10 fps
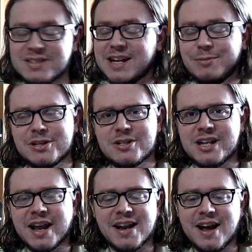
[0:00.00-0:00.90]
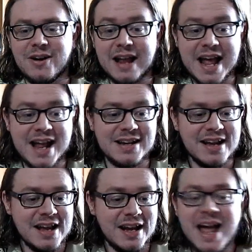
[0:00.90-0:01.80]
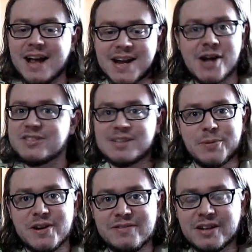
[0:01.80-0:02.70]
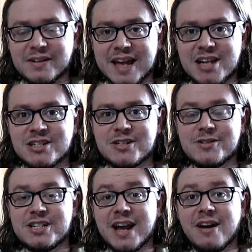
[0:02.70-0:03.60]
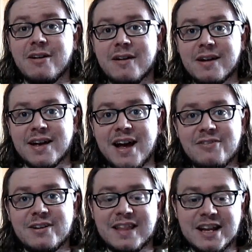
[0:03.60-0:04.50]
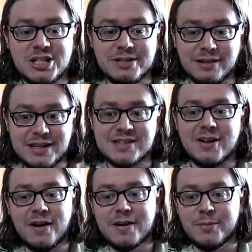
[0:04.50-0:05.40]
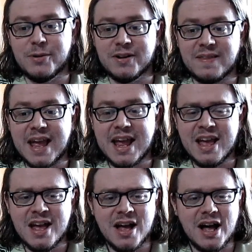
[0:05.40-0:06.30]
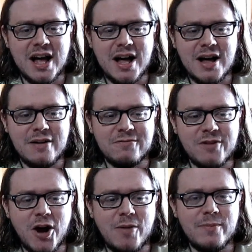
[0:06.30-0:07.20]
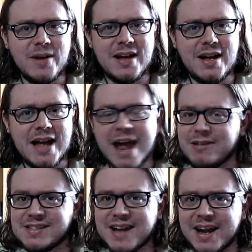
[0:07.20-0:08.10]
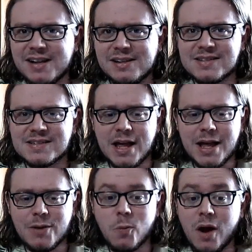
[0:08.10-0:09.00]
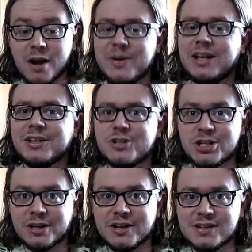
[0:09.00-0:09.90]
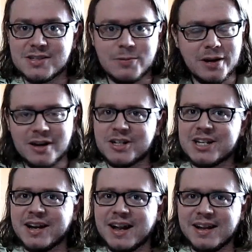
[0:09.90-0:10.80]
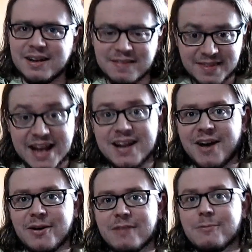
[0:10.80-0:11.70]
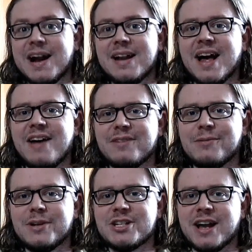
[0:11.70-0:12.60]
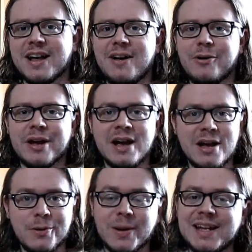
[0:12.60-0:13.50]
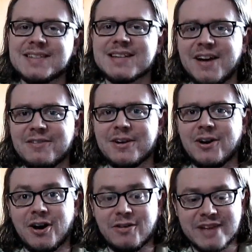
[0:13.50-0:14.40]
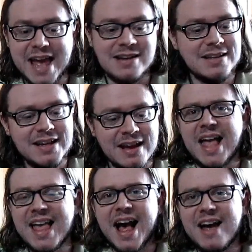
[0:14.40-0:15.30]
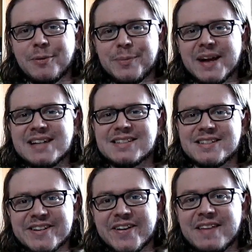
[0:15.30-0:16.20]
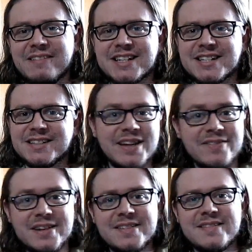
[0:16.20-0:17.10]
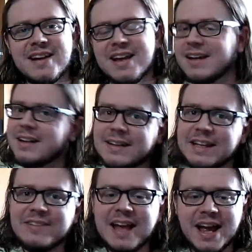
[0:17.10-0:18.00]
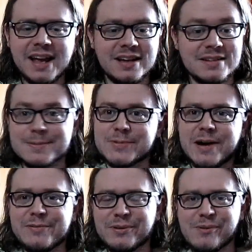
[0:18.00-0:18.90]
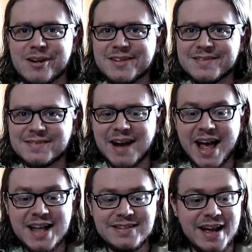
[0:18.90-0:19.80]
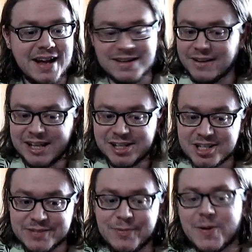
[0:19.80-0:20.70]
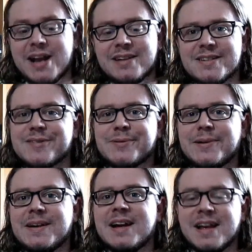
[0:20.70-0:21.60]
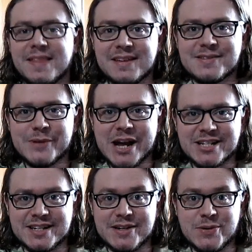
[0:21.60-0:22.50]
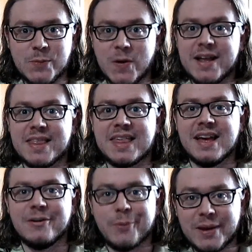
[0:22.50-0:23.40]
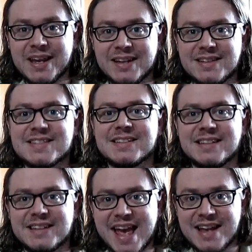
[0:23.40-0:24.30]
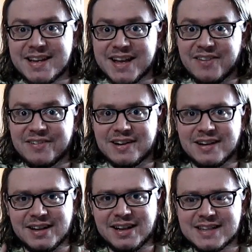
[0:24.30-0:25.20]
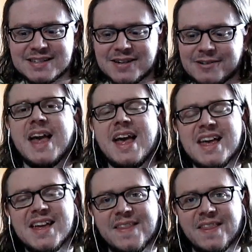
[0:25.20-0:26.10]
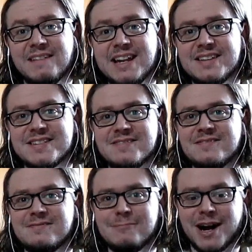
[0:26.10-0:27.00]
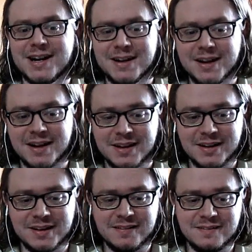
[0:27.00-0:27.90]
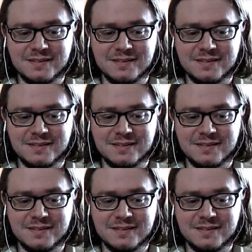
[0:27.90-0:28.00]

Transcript: able to check it out, and yeah, now is the perfect occasion to check out her cover that she released on her birthday from Harry Styles' Watermelon Sugar. So we're gonna check that out right after we check out Wheein's cover of Candy. Yeah, I hope you guys enjoyed the reaction. If you do, leave a like, subscribe if you want to, and yeah, now let's jump right into this reaction with Wheein's Candy cover. Let's go. In 3, 2, 1, go.